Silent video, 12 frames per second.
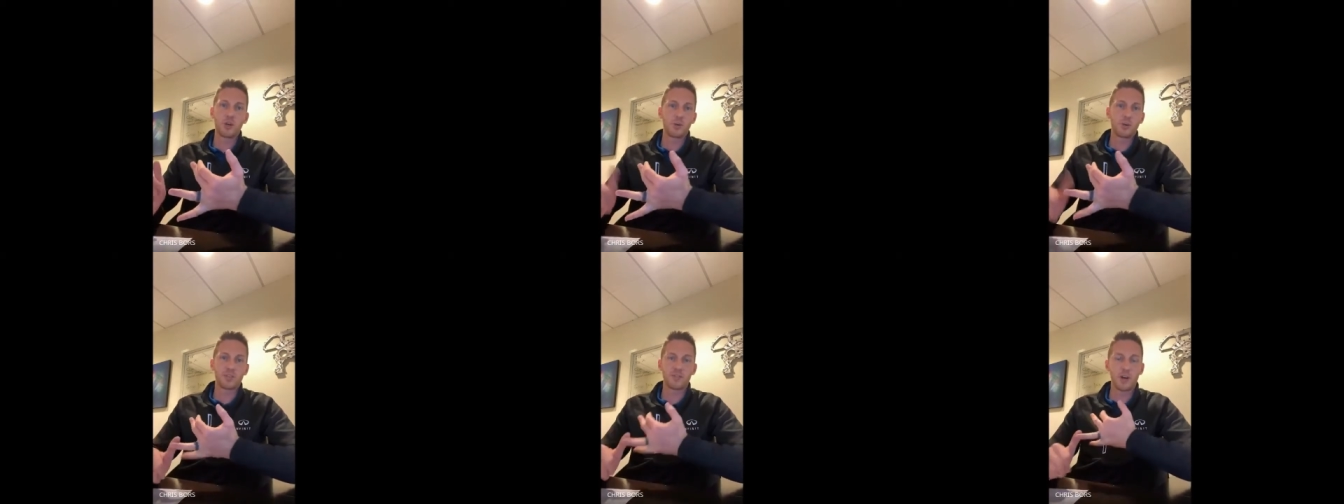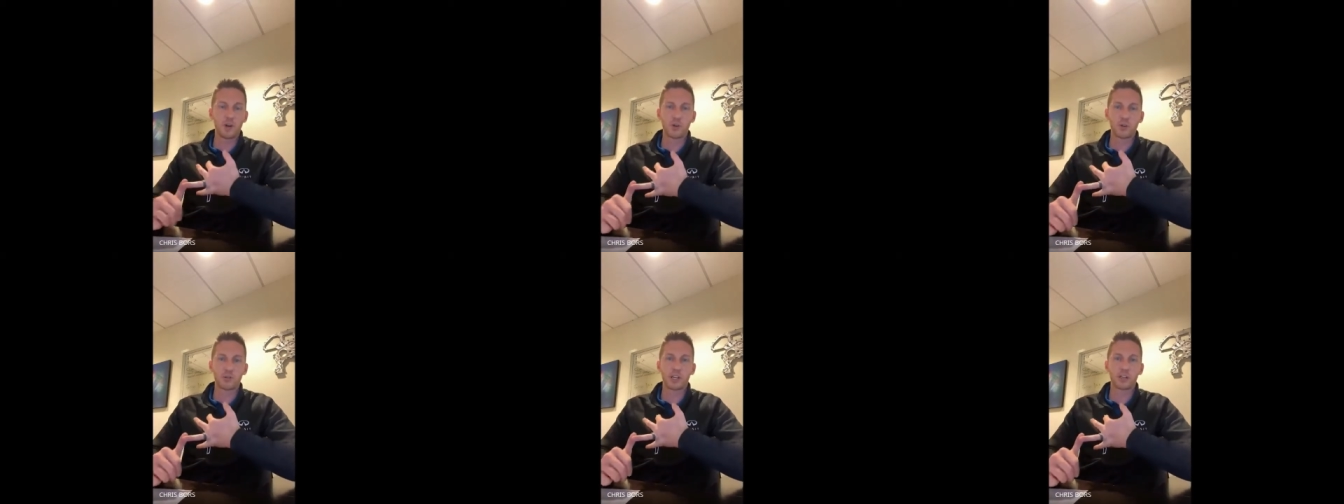We have to follow all
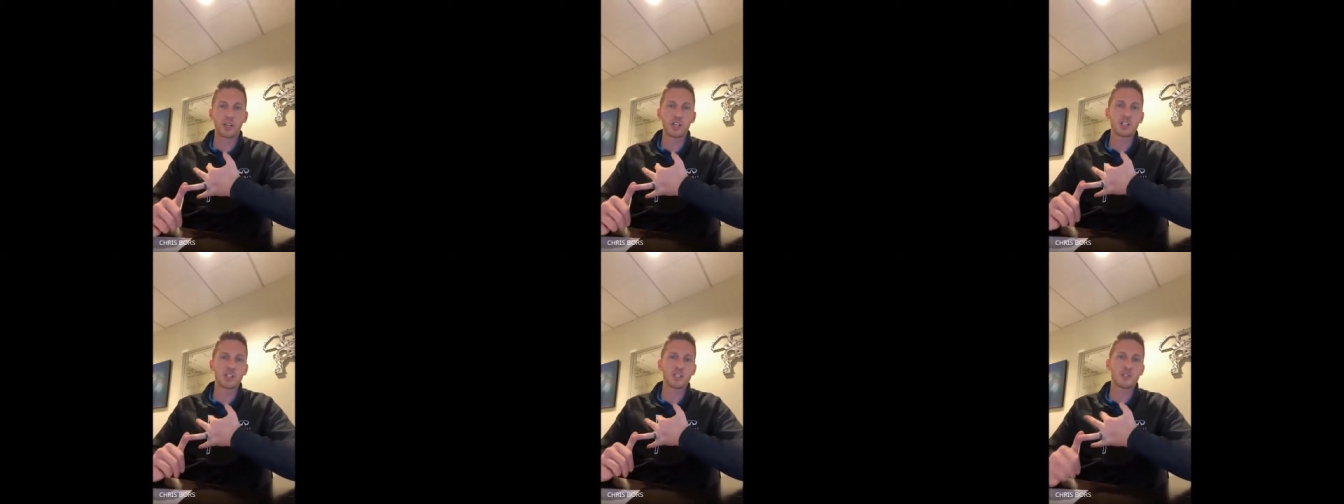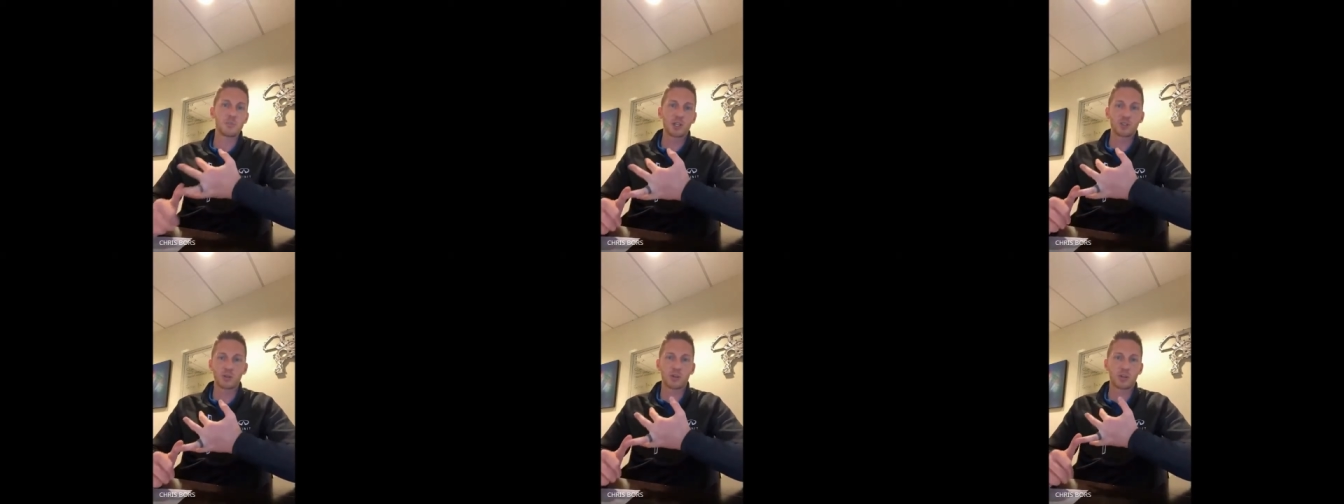the regulations to make
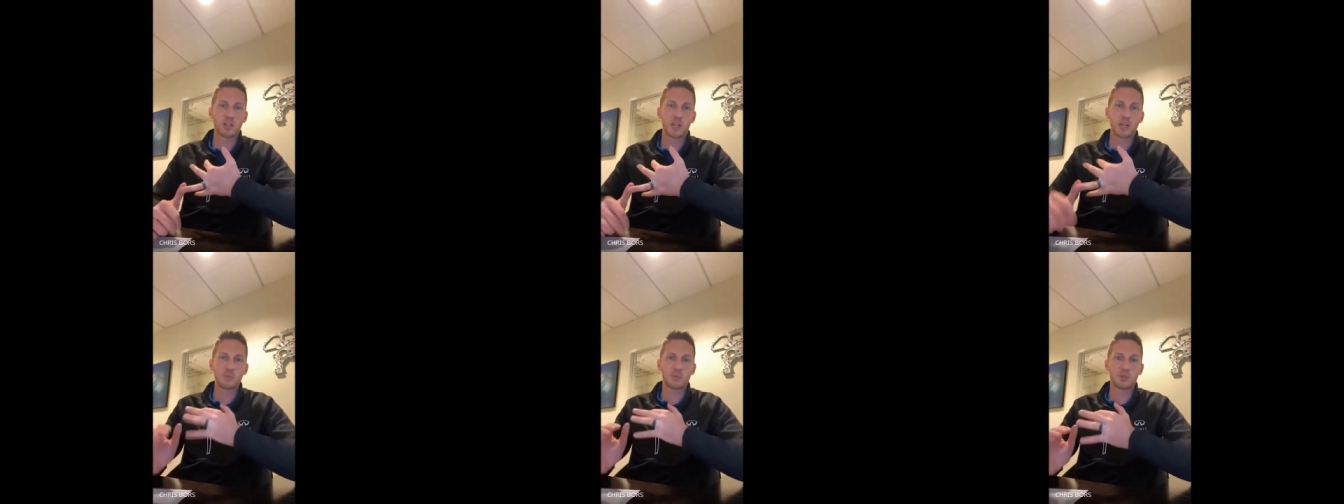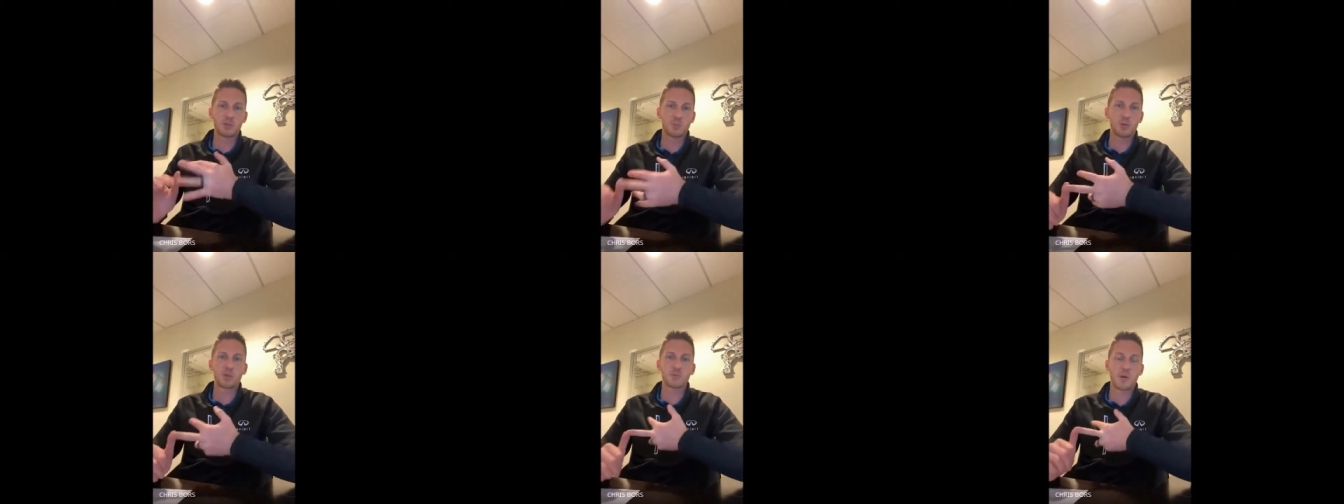sure that our claims are as
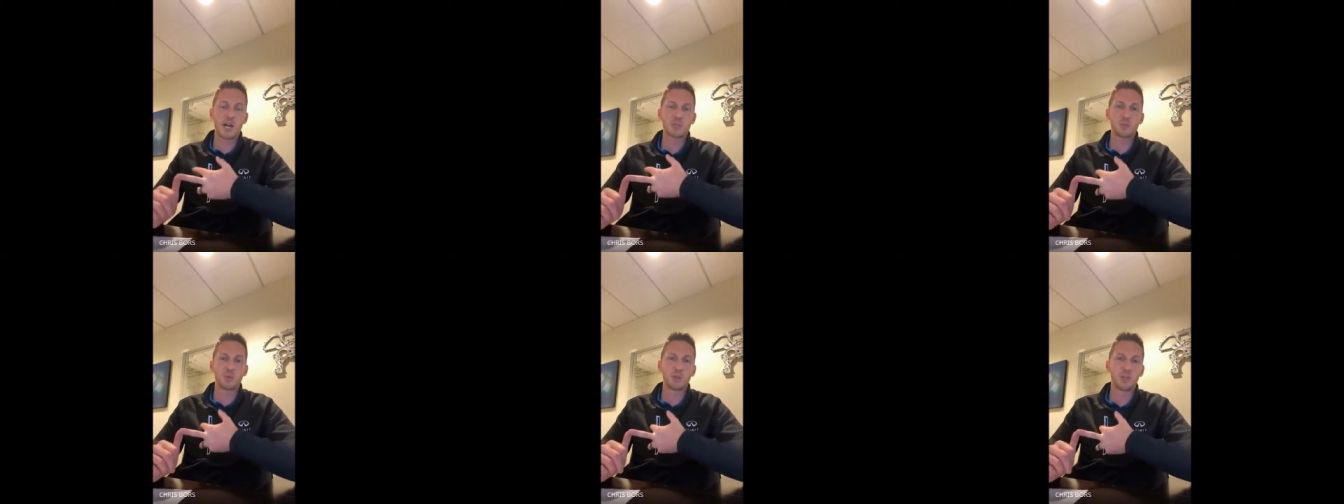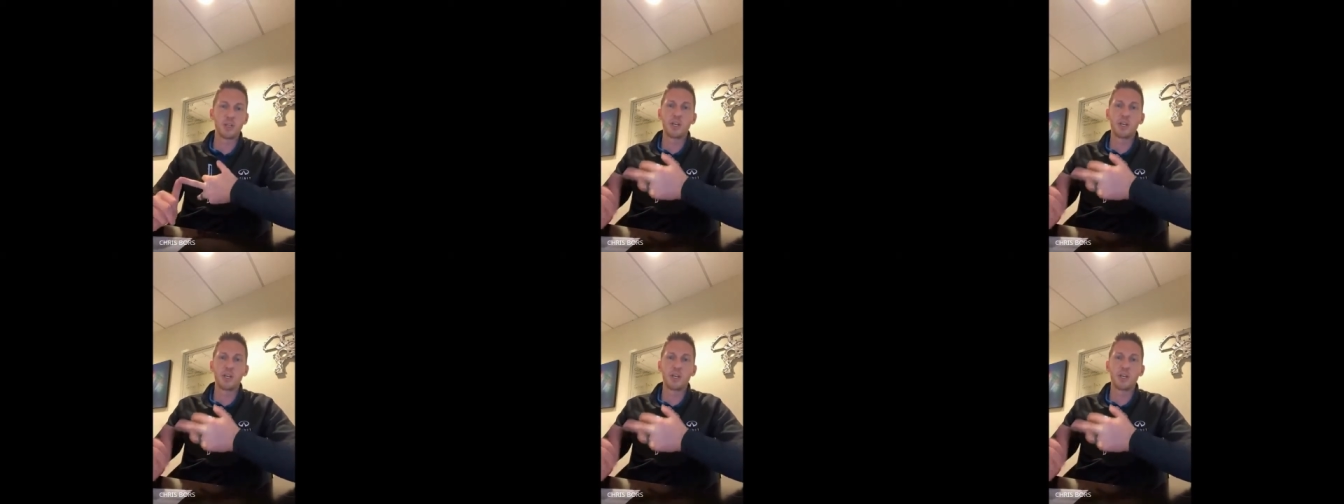pure as possible.